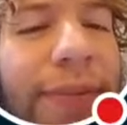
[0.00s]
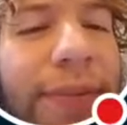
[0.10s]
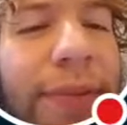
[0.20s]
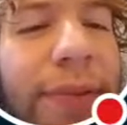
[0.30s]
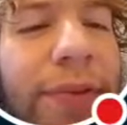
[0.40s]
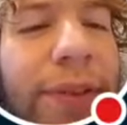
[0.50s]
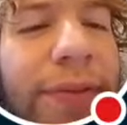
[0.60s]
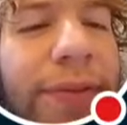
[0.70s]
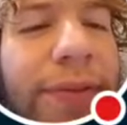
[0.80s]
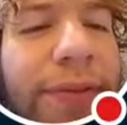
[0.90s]
removal
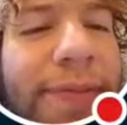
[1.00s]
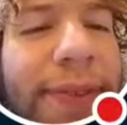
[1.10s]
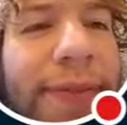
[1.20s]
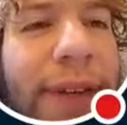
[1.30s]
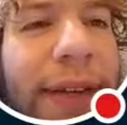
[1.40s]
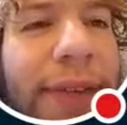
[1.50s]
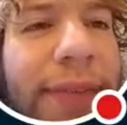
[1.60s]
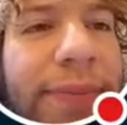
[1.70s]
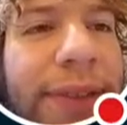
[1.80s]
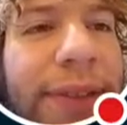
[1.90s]
of effects
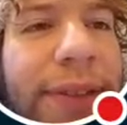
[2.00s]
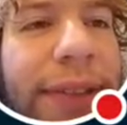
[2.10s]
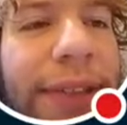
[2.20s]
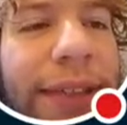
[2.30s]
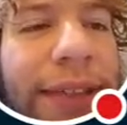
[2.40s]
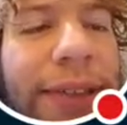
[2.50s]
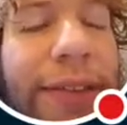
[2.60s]
plus trait